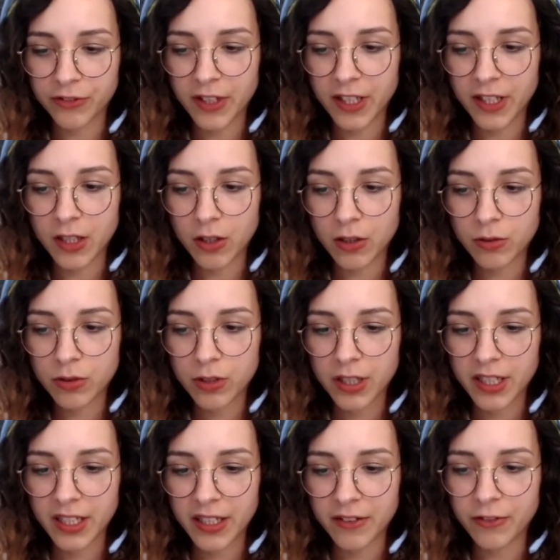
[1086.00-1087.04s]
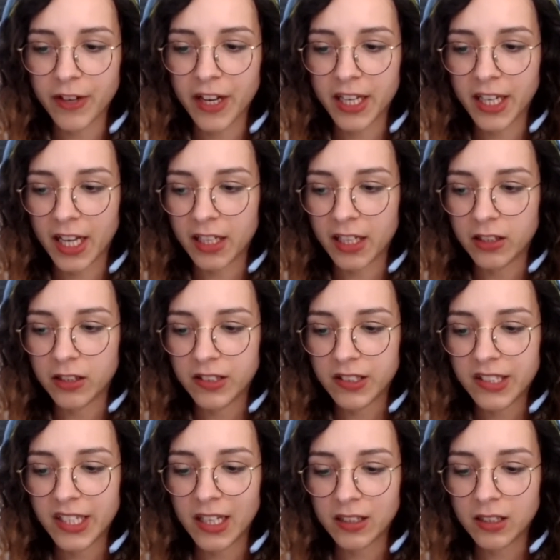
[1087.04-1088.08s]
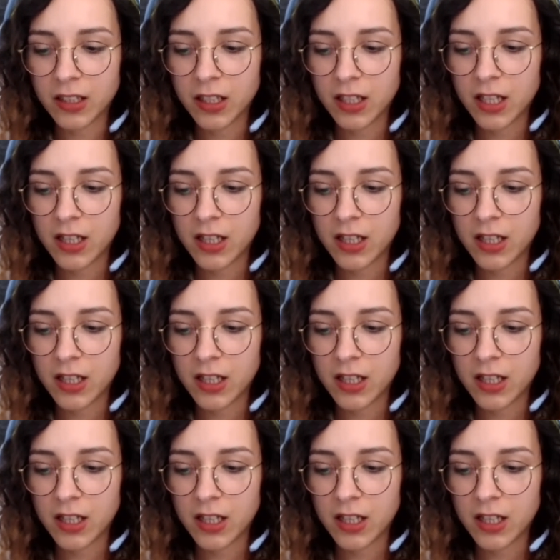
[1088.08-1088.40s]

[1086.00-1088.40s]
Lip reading: they know they can tell,